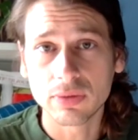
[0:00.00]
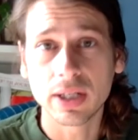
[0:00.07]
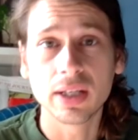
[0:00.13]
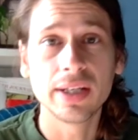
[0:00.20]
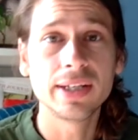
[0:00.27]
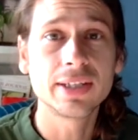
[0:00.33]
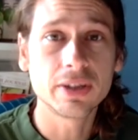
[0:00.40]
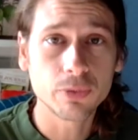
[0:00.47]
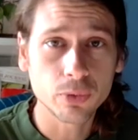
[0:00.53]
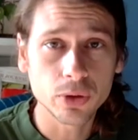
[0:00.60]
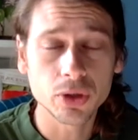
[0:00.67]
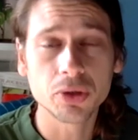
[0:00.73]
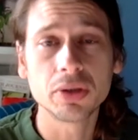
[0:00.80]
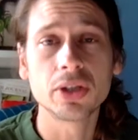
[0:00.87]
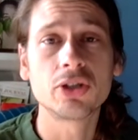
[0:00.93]
at least if we're
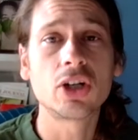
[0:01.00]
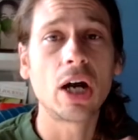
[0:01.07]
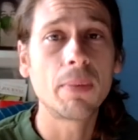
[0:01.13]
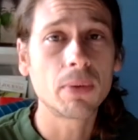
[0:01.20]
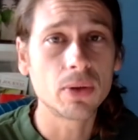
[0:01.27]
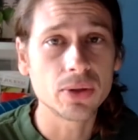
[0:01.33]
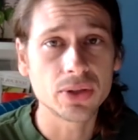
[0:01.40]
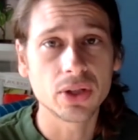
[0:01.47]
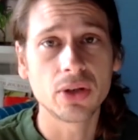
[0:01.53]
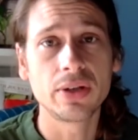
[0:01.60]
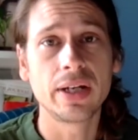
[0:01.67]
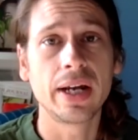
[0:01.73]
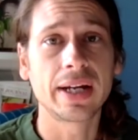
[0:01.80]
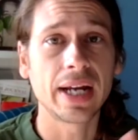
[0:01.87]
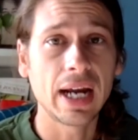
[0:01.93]
doing the tropical
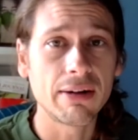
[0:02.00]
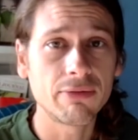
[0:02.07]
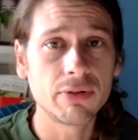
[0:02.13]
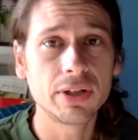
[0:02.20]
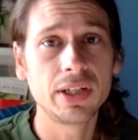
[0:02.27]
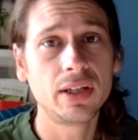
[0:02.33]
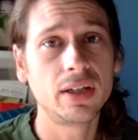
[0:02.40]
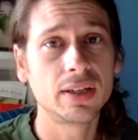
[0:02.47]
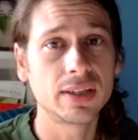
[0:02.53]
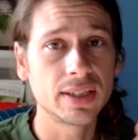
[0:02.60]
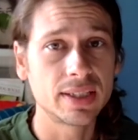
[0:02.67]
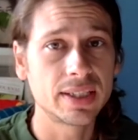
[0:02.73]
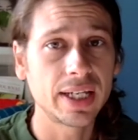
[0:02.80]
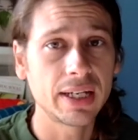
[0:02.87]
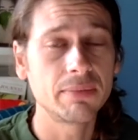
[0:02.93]
zodiac, every year at the
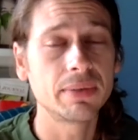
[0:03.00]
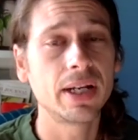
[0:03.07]
same